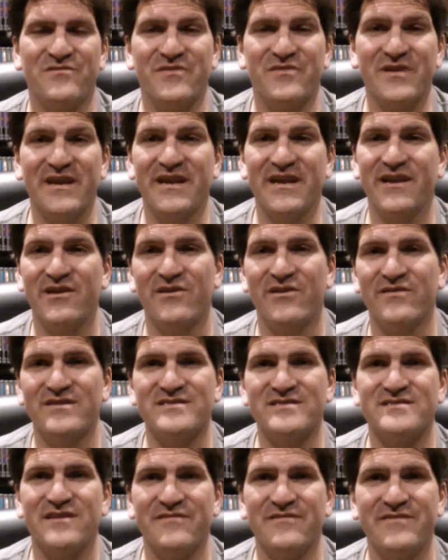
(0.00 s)
for you here.
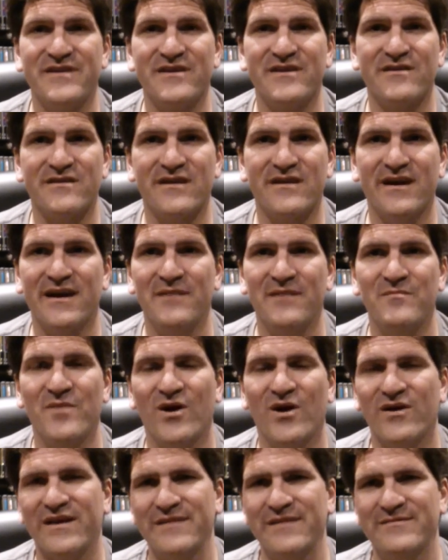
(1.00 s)
This stuff here um,
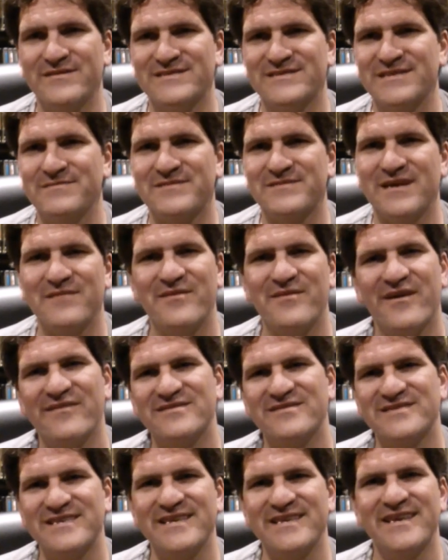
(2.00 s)
all came at the same time,
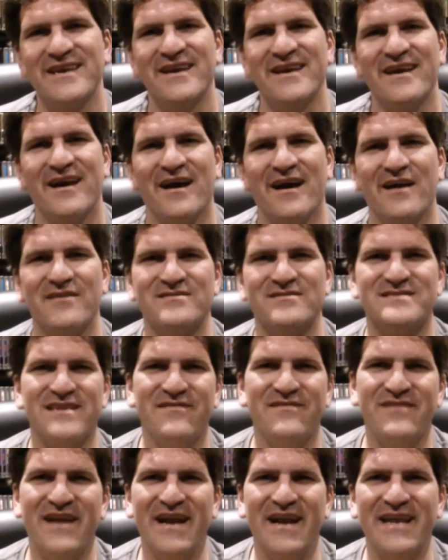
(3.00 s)
obviously. Uh,
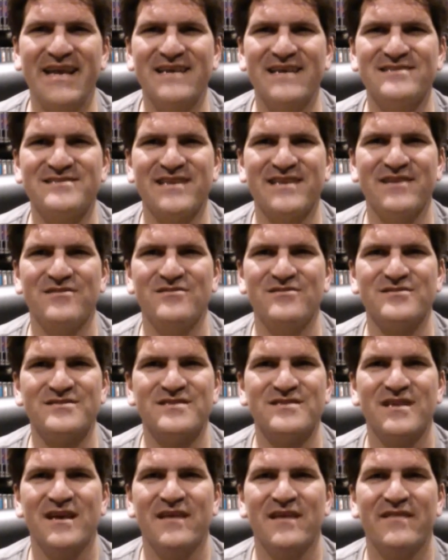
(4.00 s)
seven NES
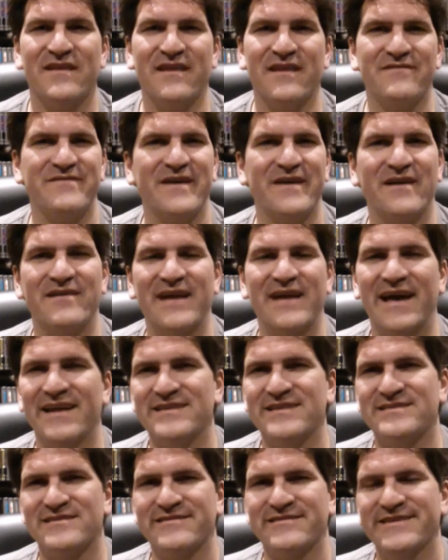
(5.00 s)
titles that I found out
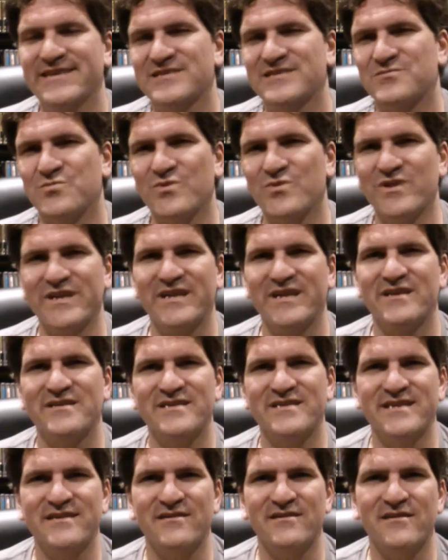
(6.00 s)
of Talize, really good
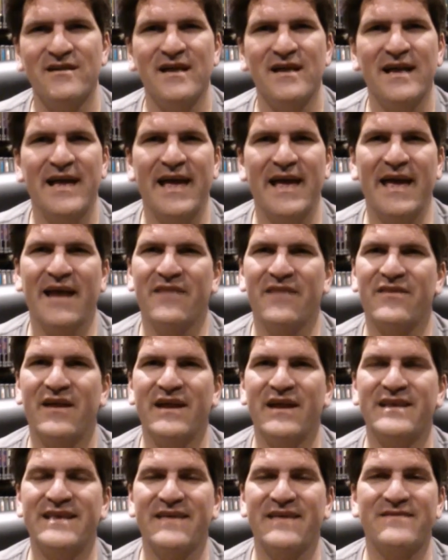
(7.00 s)
deal. And I thought
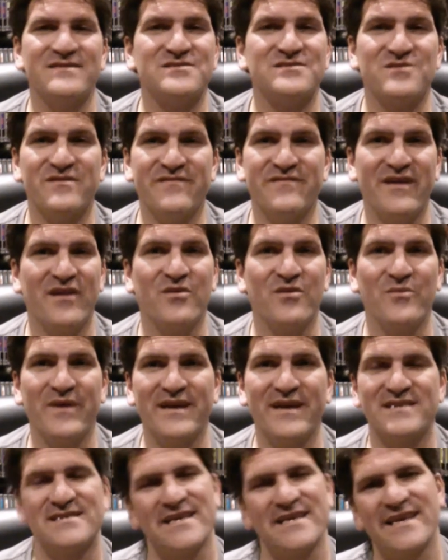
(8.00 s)
I'd get this sort of out of the
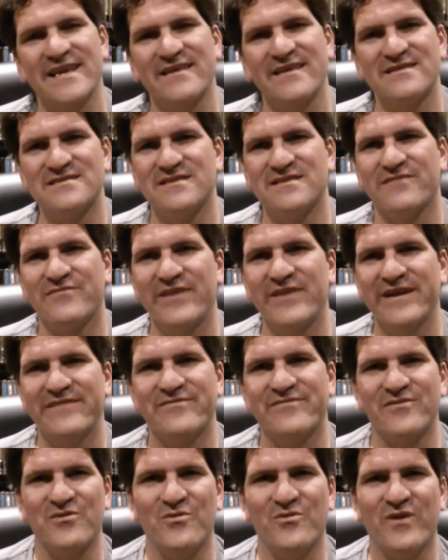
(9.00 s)
way because I can get the stuff ready
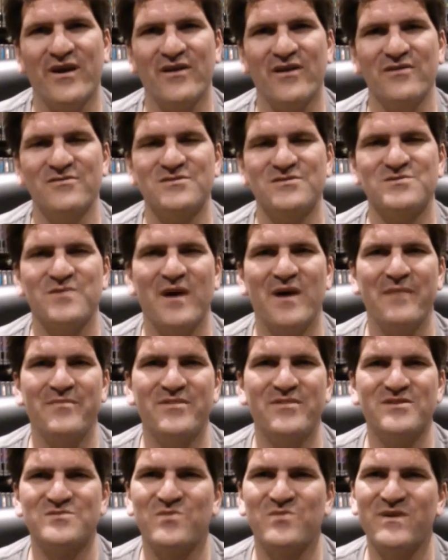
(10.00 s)
for the Waterloo swap.
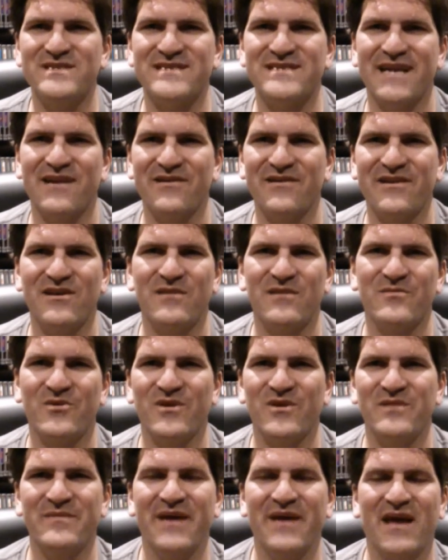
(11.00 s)
There's one title here I'm
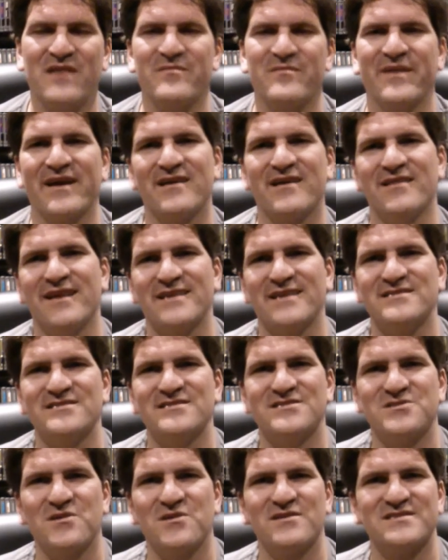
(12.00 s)
going to be out of my
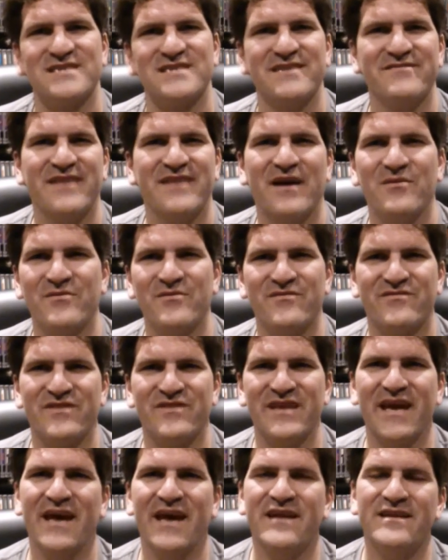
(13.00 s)
collection, so I'll save that one for
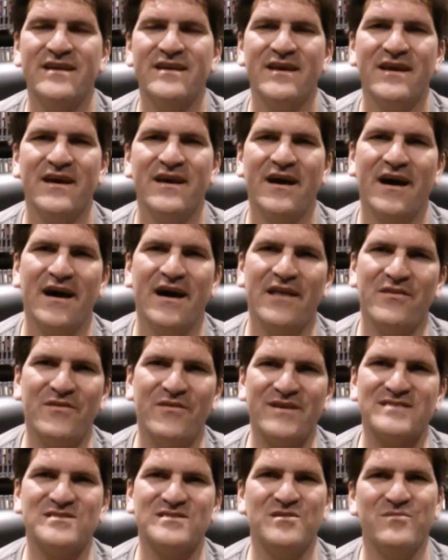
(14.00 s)
the end. Uh, the
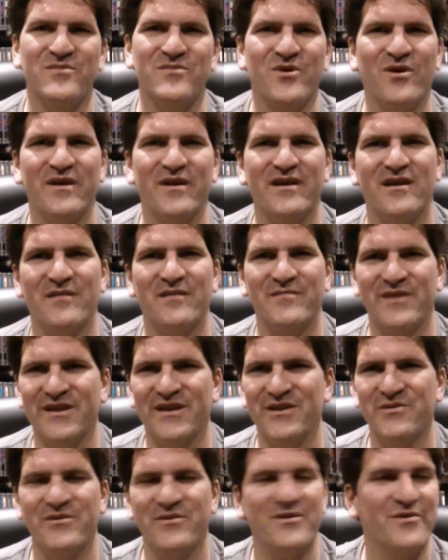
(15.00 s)
rest of them though here I'm gonna
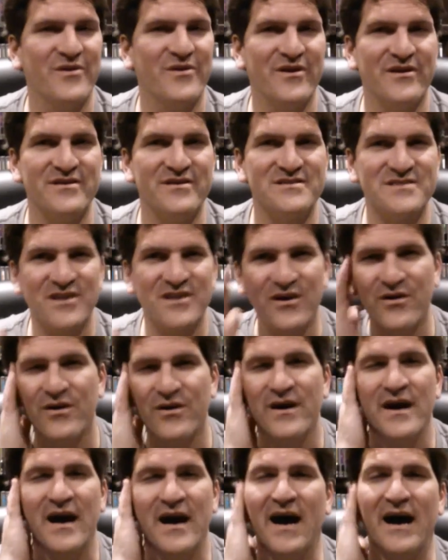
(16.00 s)
do in order. So
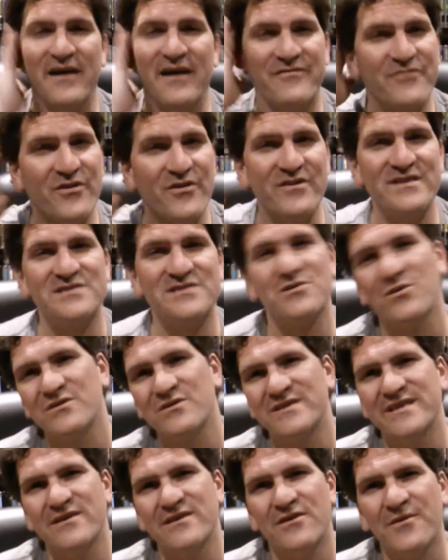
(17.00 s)
uh, for this whole
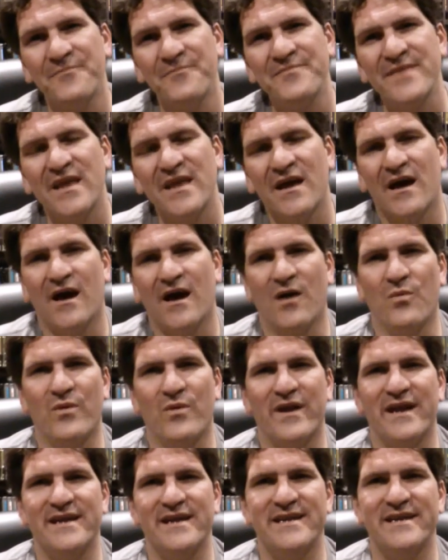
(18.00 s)
deal, uh,
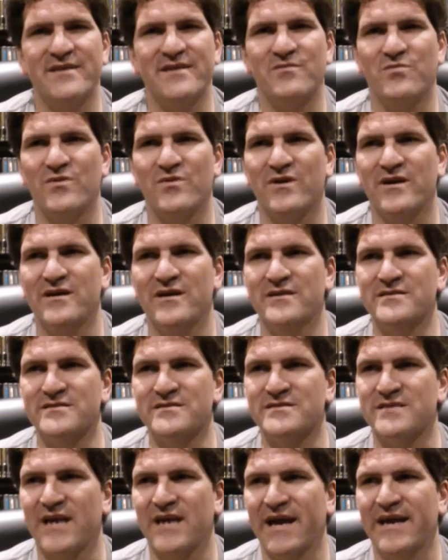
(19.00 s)
what I did
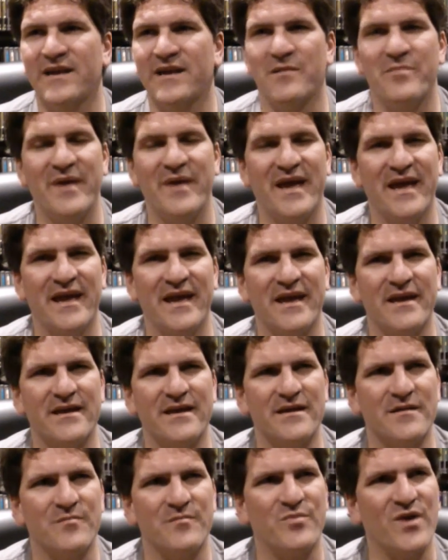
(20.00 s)
was I ended up
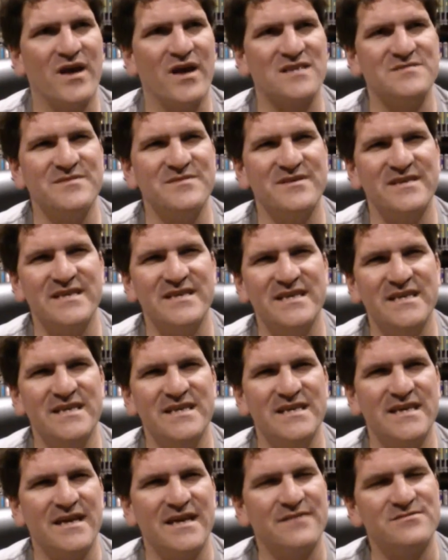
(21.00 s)
paying
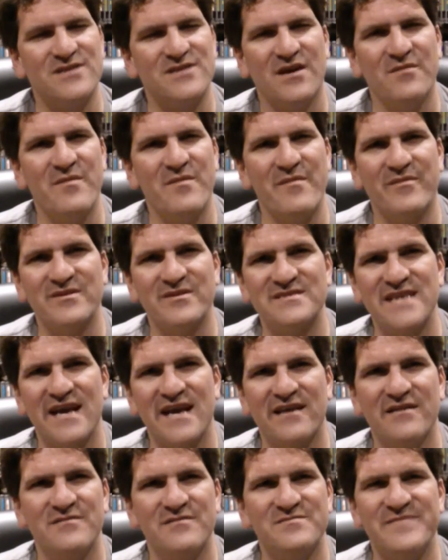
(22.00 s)
approximately, I'm trying to remember
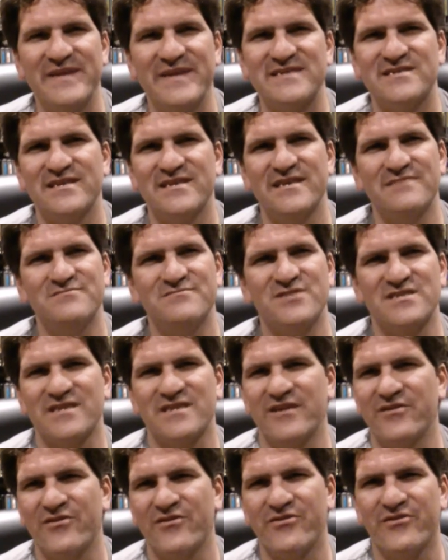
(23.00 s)
exactly, basically just
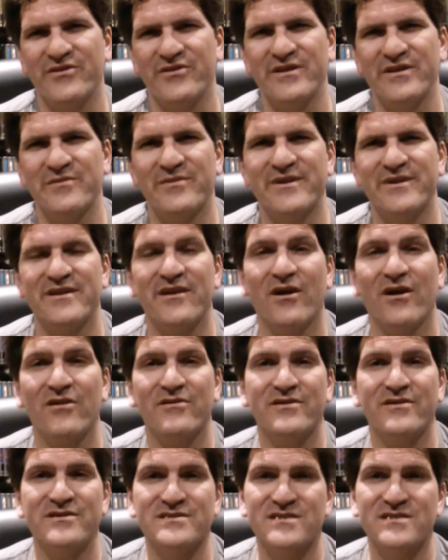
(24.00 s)
under
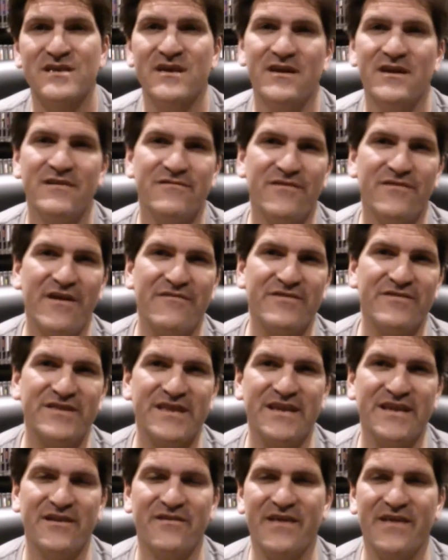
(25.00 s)
$31 for
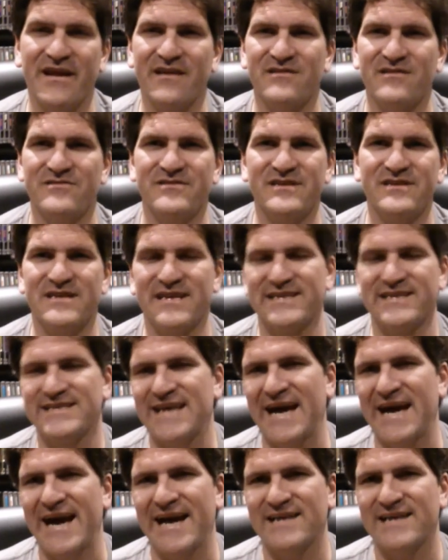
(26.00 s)
everything here that included like
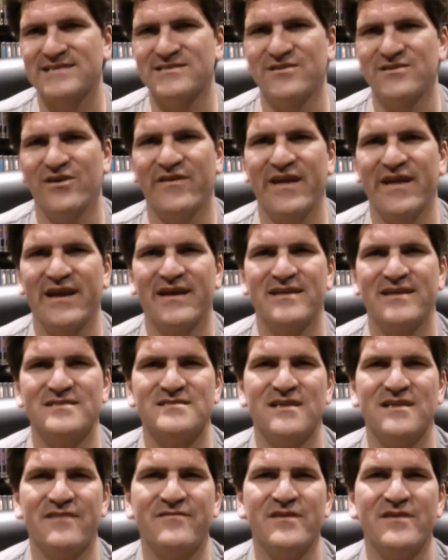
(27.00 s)
tax and all that kind of
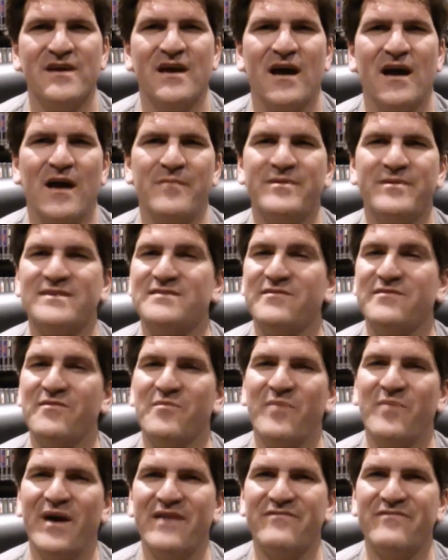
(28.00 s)
stuff. Uh, because if you
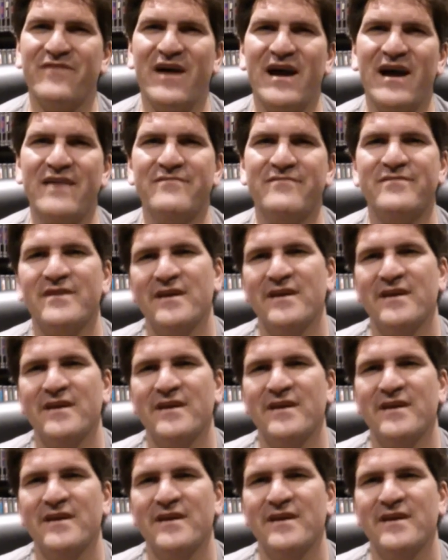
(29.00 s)
buy five,